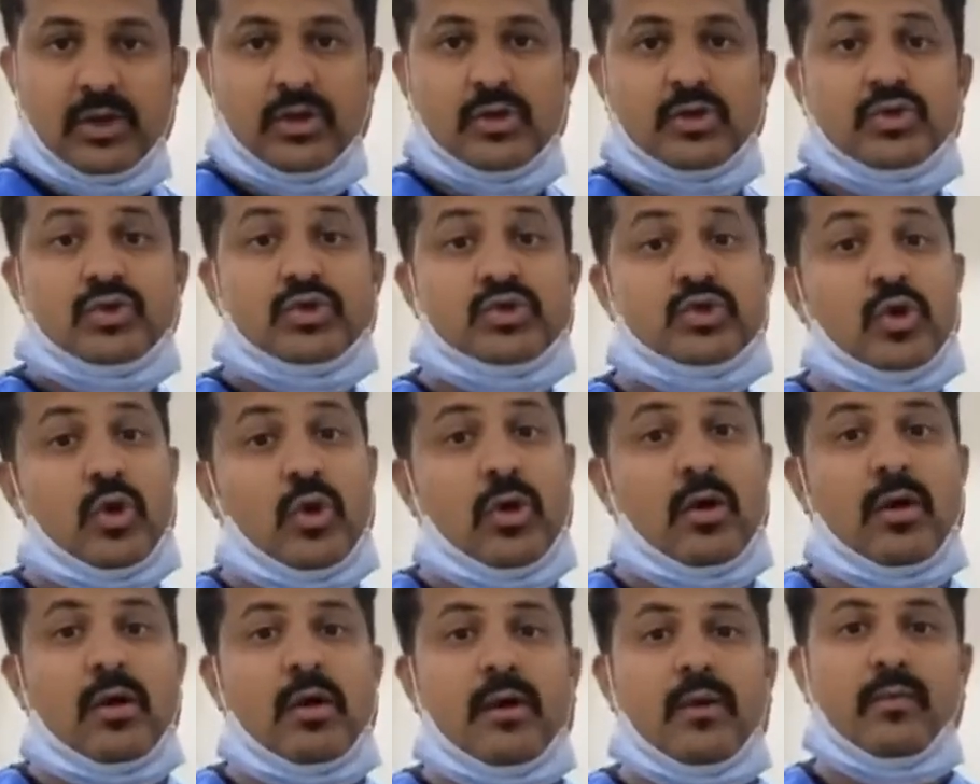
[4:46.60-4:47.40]

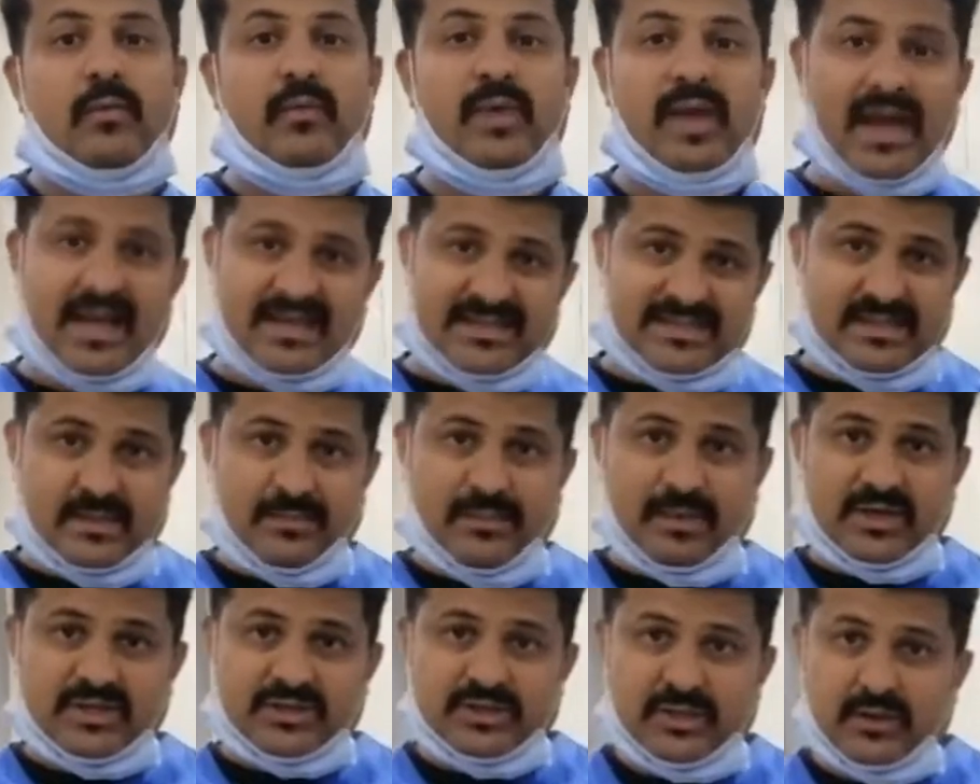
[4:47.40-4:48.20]
So we ask the
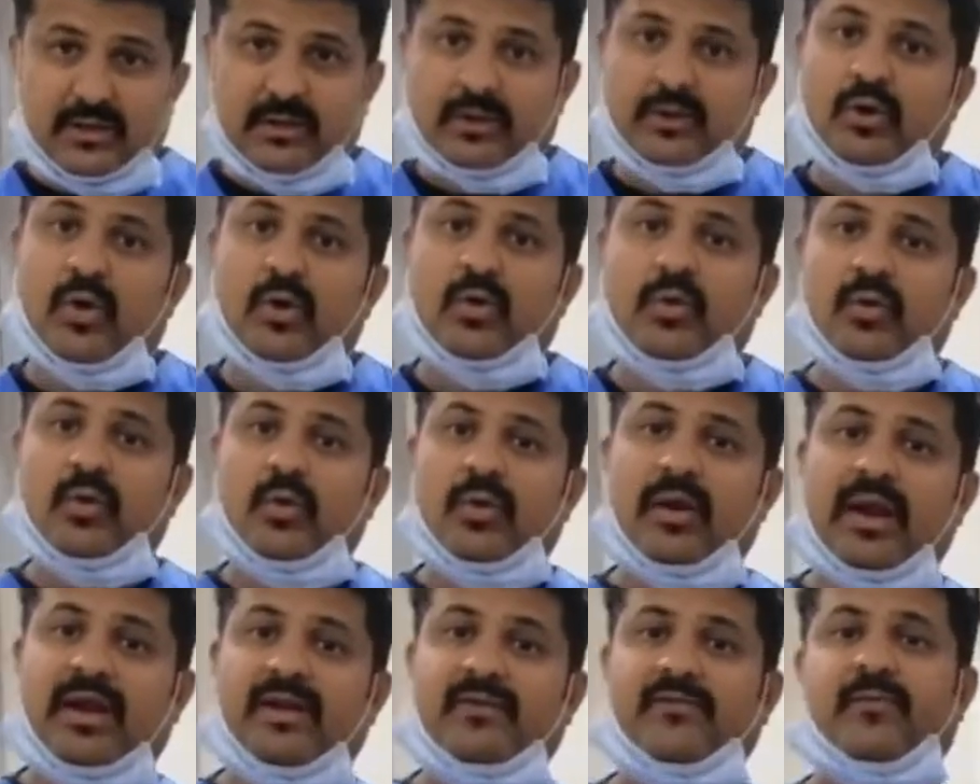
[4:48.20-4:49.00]
patient not to
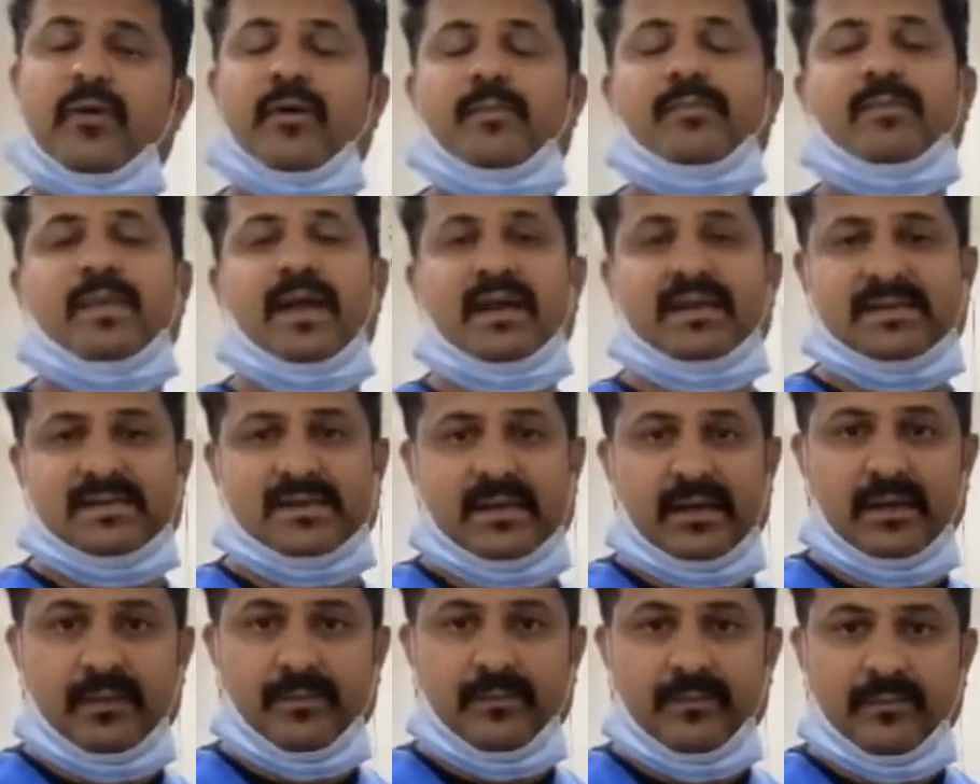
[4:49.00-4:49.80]
eat from that
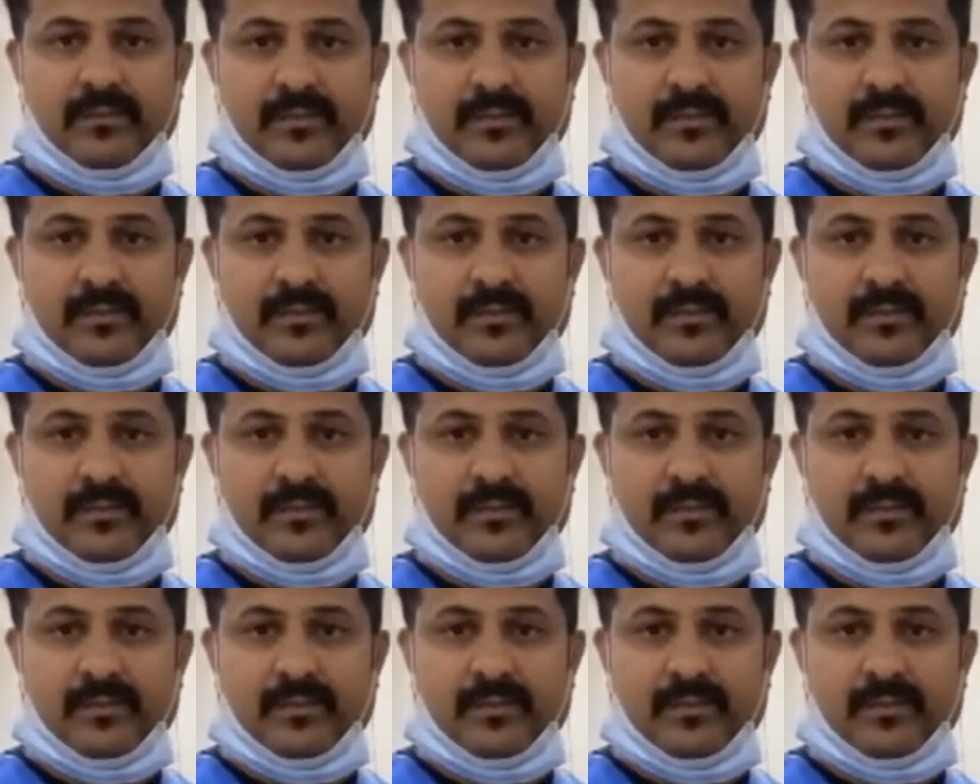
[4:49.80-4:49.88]
side.